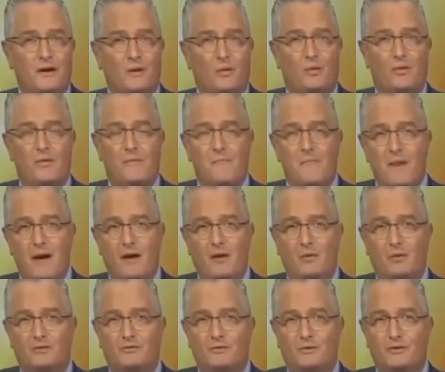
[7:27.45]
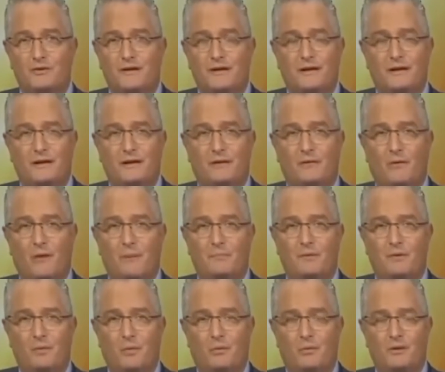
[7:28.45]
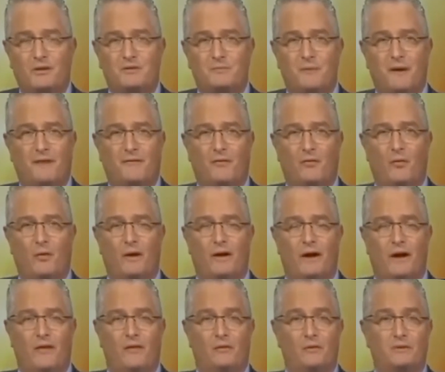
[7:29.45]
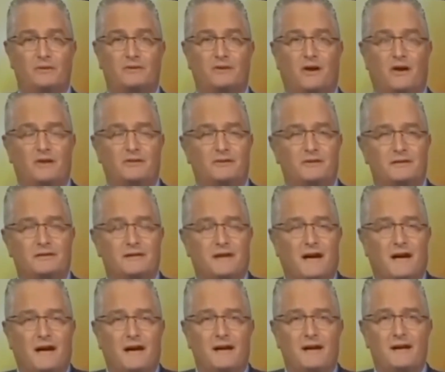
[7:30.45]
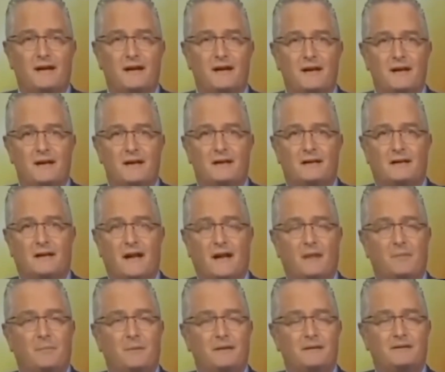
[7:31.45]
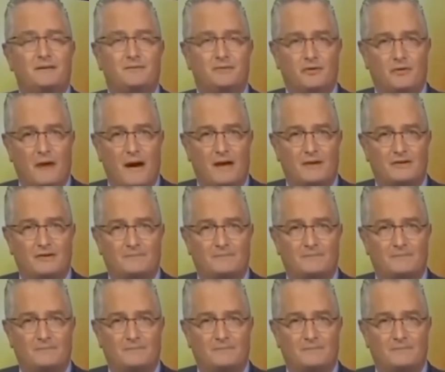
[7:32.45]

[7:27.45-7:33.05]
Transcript: where the mayor was routinely interrupted, where respect for one another was tossed aside like a piece of trash.